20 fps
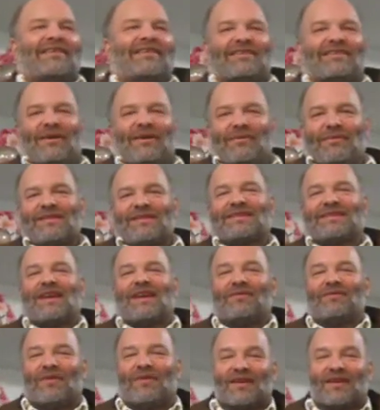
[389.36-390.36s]
The
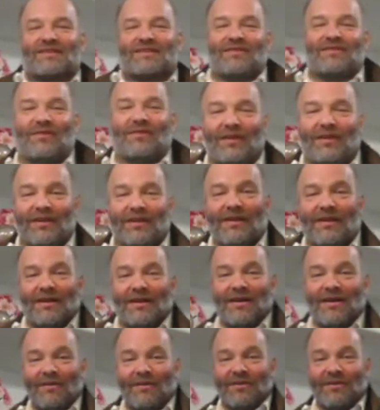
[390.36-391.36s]
whiskey festival
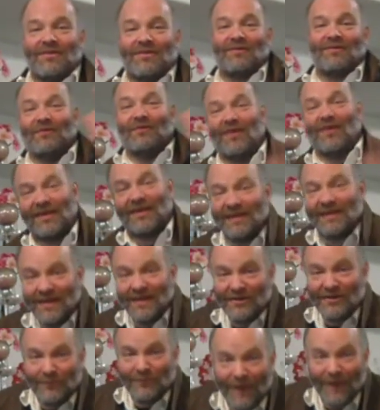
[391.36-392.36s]
was
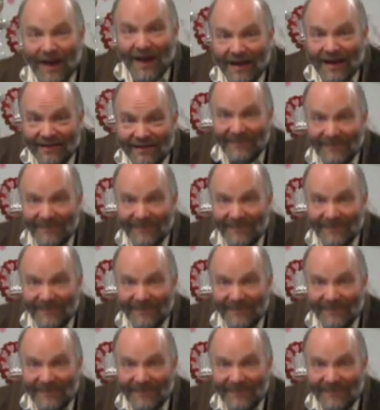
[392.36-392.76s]
fucking great.